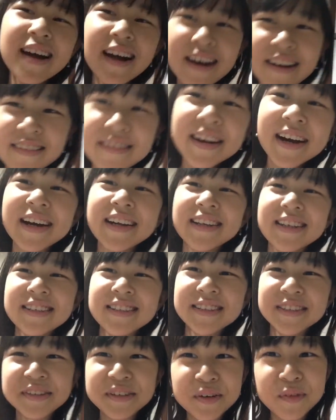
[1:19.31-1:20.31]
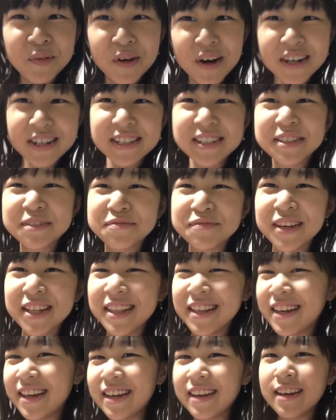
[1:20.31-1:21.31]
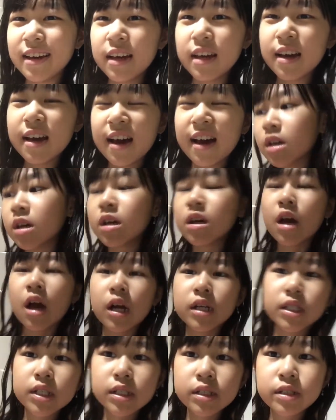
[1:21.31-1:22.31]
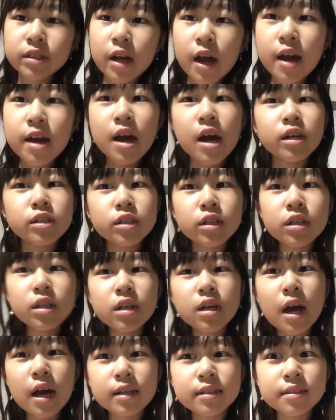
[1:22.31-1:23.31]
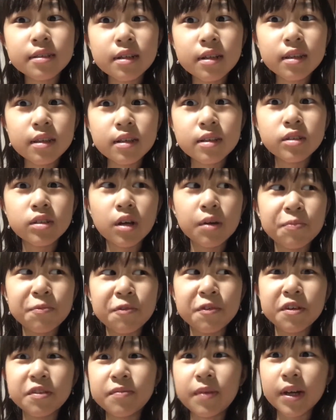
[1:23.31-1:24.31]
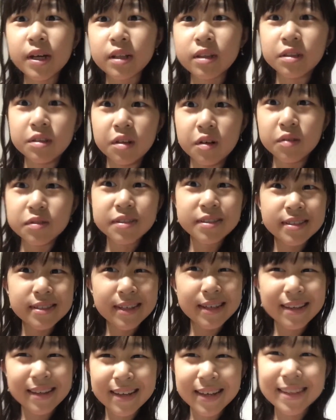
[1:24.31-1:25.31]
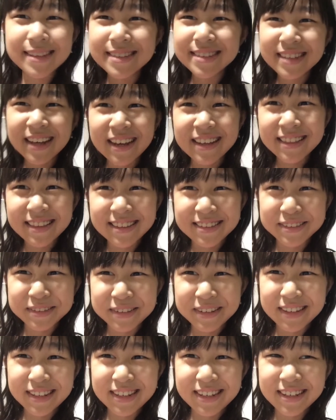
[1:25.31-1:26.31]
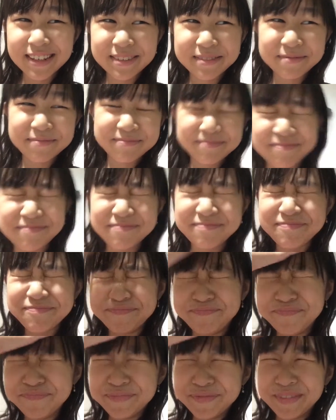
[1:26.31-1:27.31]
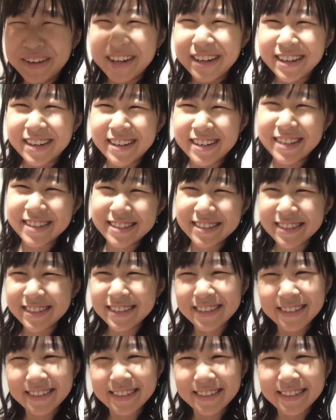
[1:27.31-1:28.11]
Alrighty, so the water's spilling. I actually accidentally dropped one of my clothes inside the toilet. Oh my god.